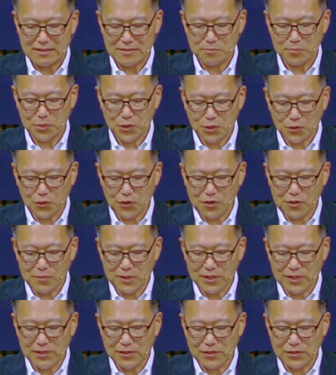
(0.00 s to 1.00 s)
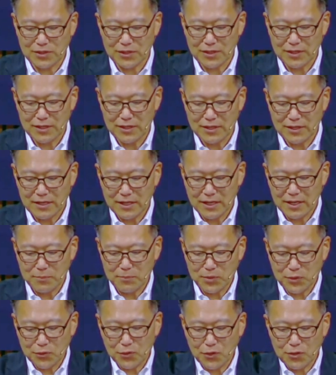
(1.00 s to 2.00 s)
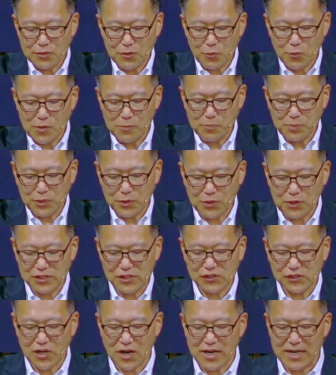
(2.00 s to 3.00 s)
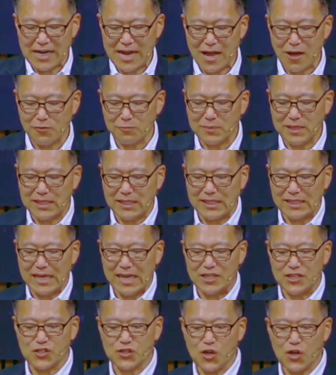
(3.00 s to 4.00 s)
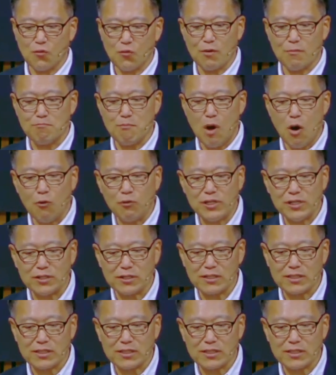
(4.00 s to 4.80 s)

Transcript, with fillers: Pure means eh, pure. The word pure started out meaning a ceremonial